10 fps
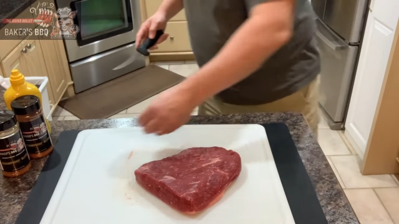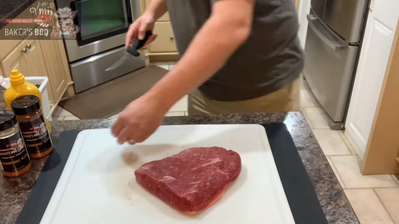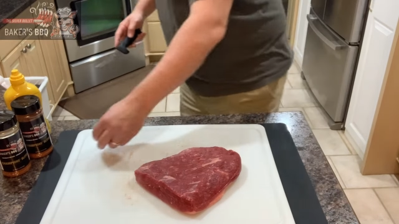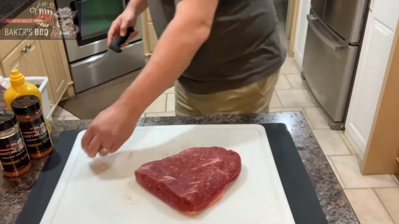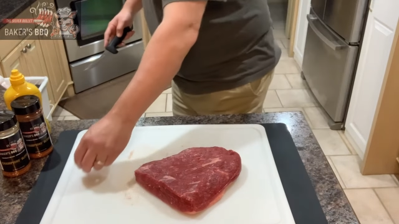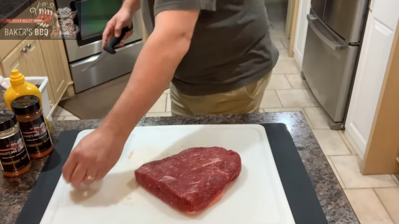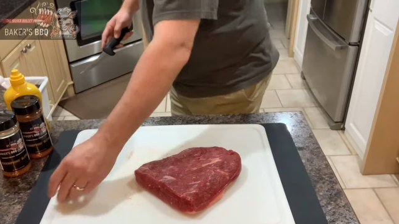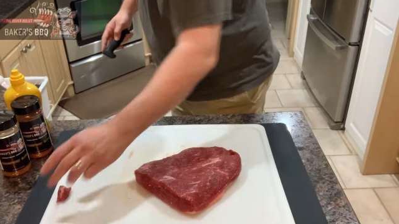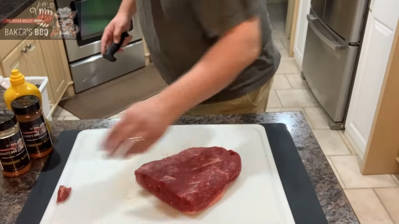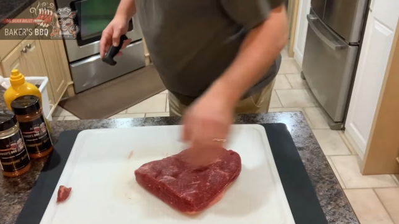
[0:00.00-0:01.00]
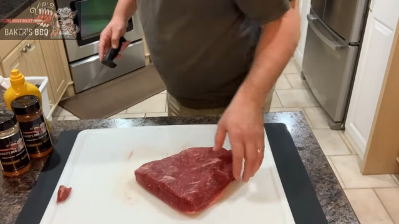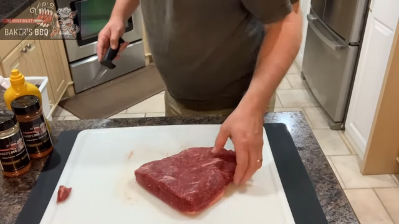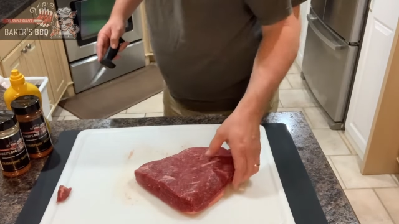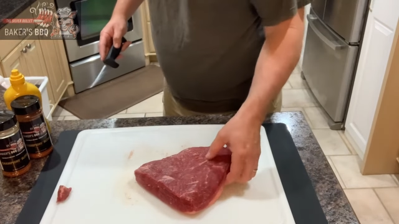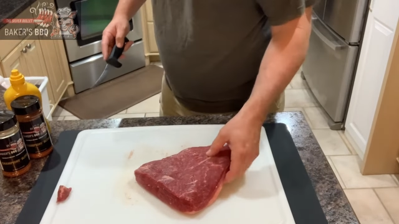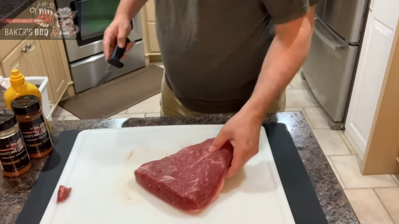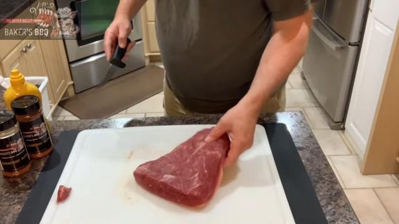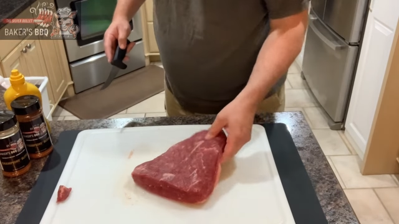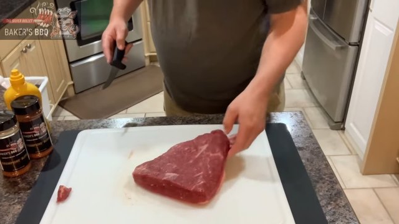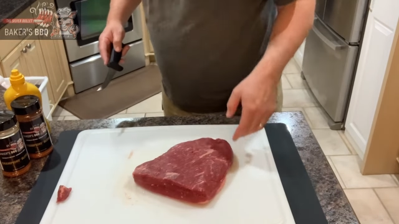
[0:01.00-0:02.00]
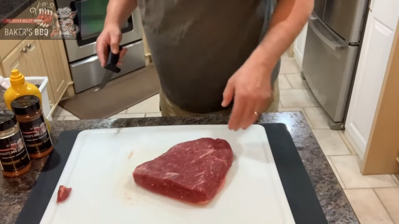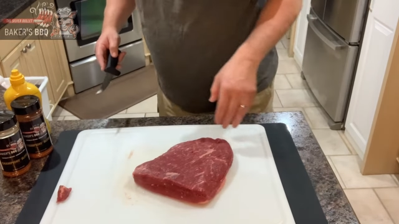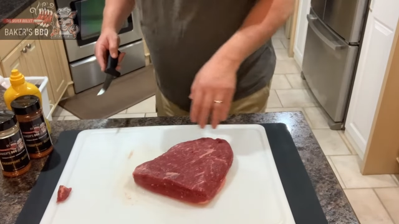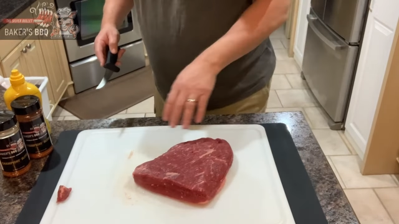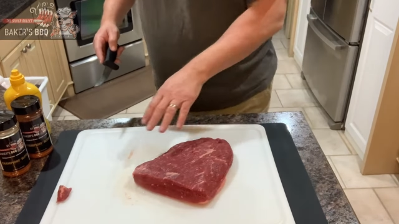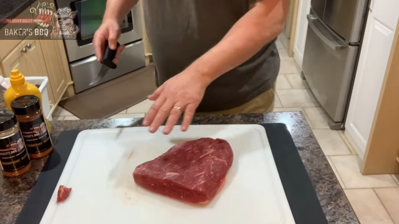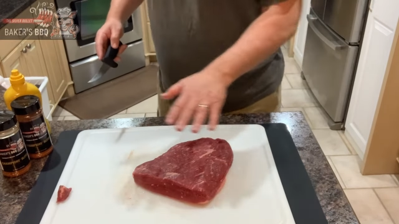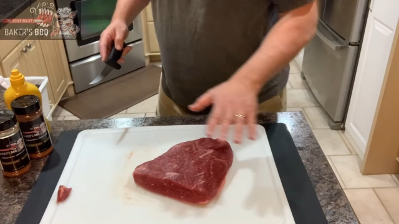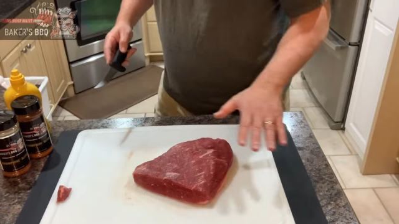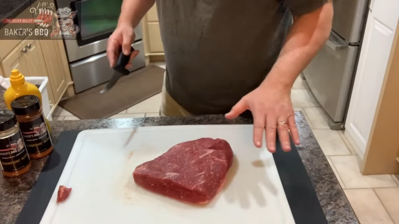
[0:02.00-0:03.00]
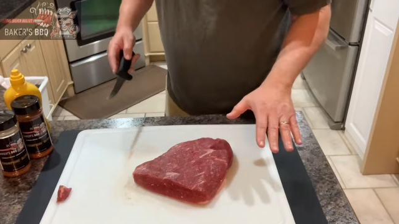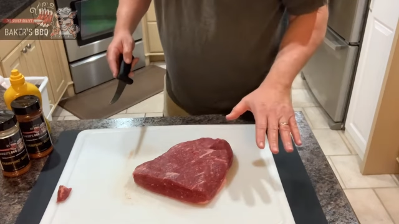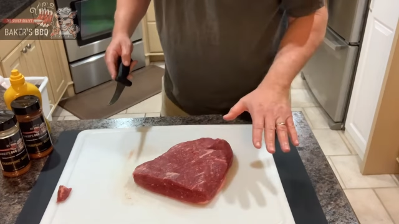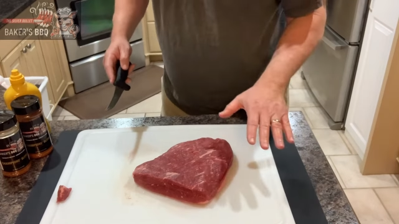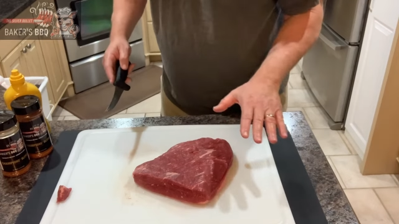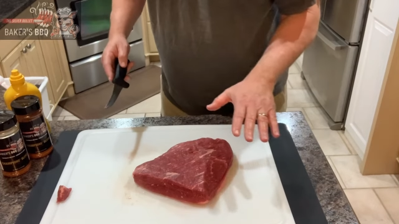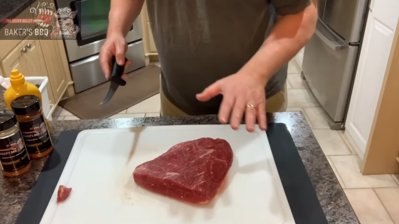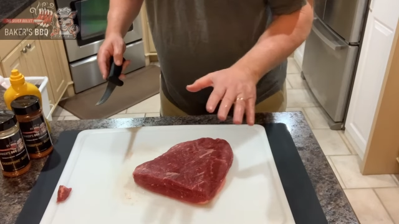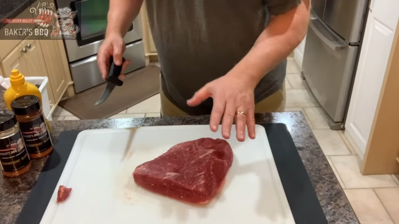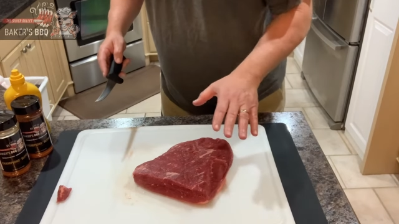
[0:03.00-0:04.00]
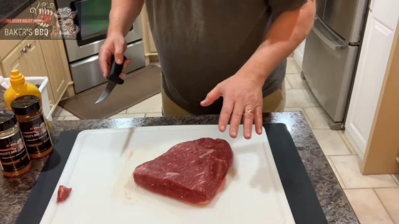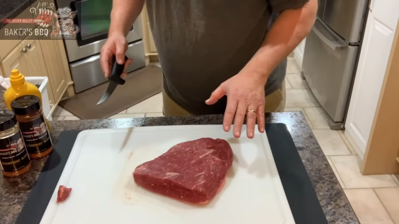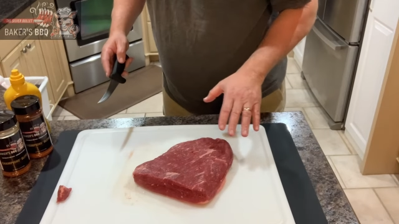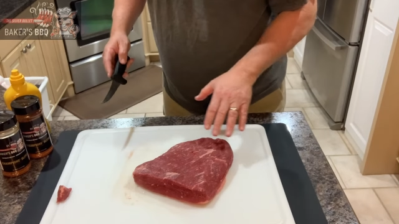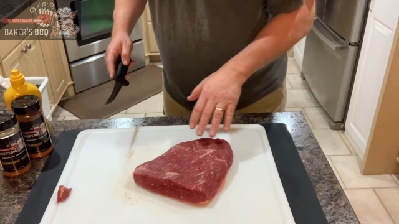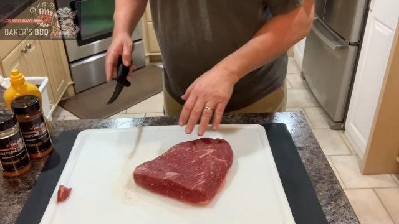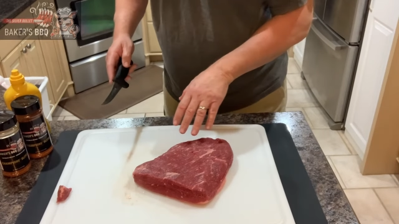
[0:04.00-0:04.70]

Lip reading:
Nobody's mouth can be seen.